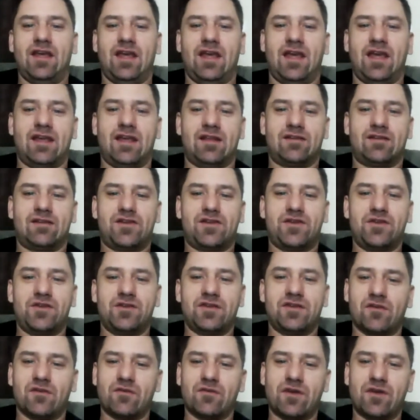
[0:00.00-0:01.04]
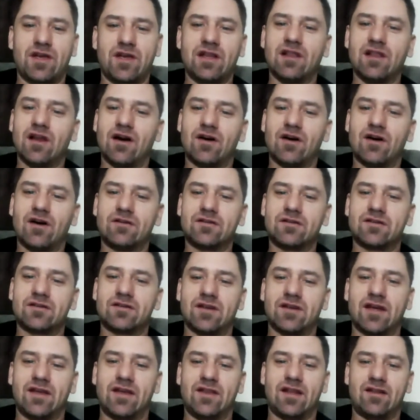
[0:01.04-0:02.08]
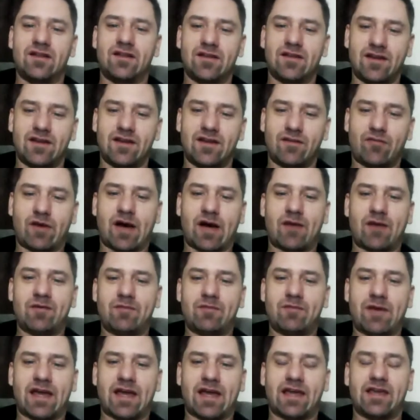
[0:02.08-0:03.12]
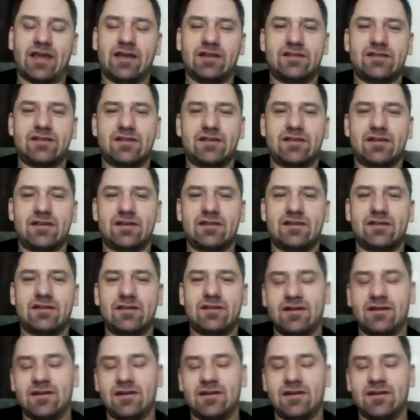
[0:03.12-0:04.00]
and choose the reload, and then it'll pop you back into the